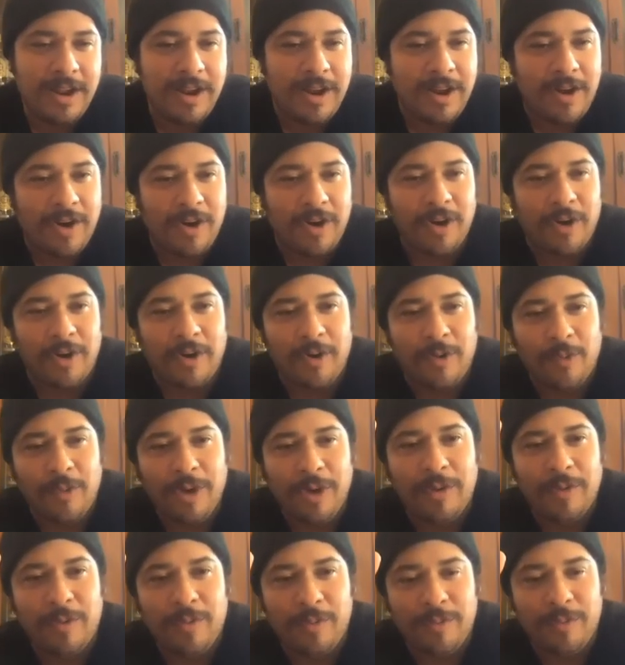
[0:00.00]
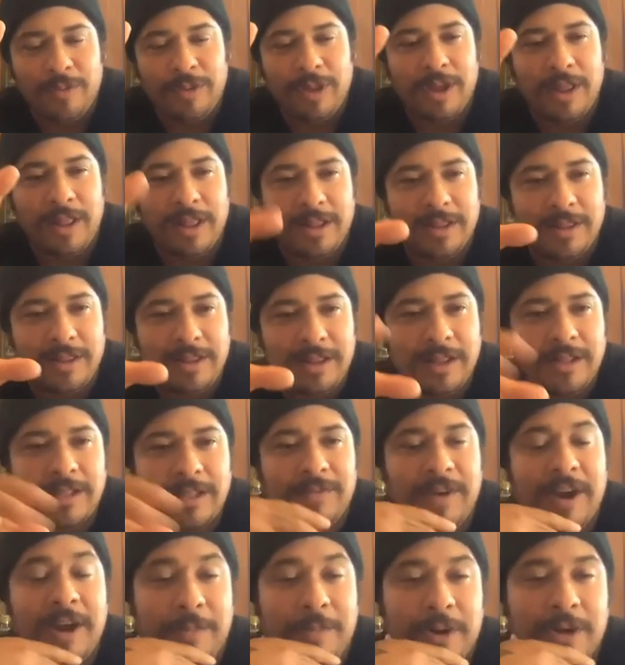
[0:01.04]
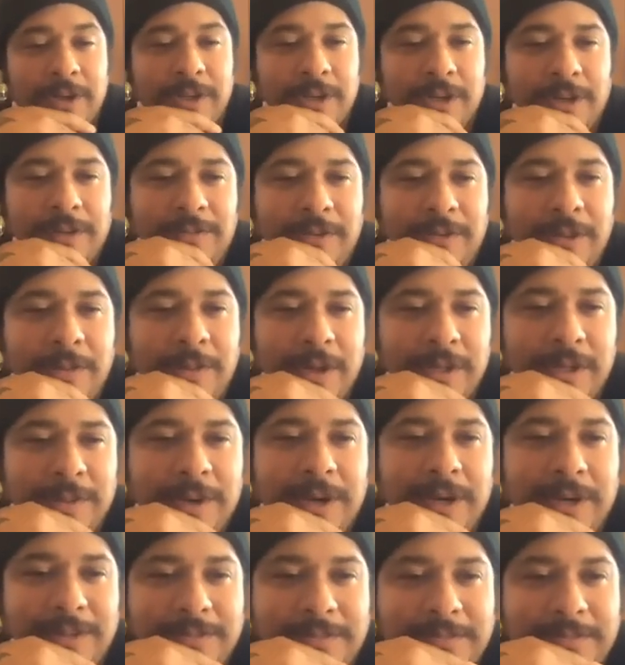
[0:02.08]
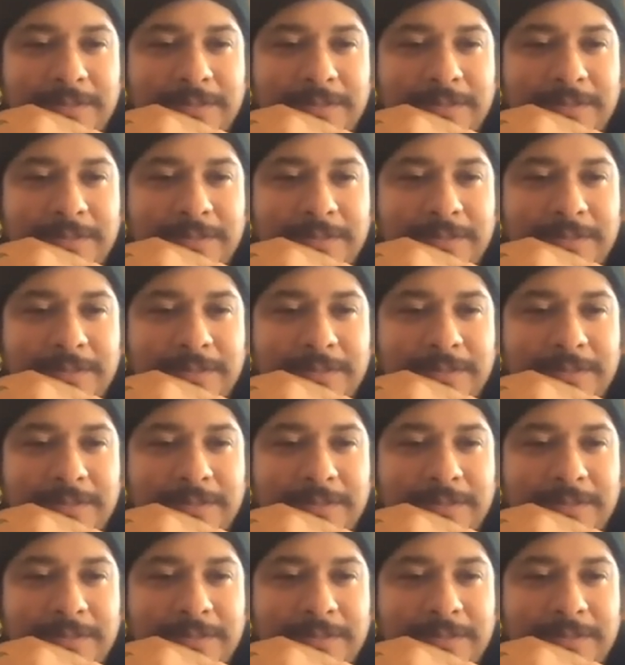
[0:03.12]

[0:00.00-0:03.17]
or it's very personal for the most part?